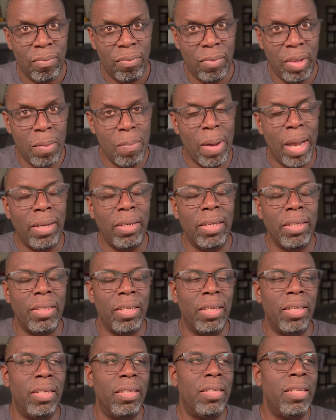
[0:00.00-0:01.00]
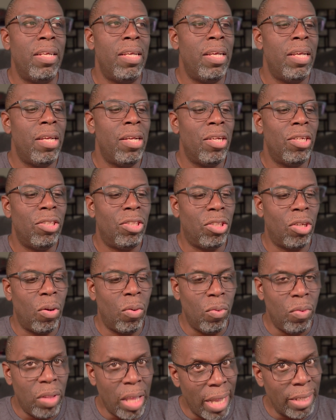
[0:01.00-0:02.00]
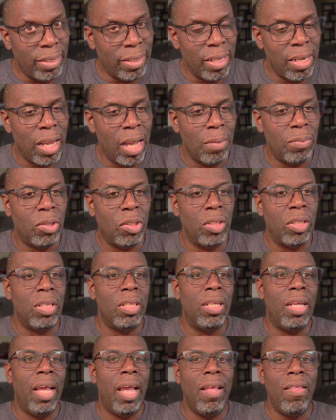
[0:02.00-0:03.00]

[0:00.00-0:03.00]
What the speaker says: It might look good. So that's an option.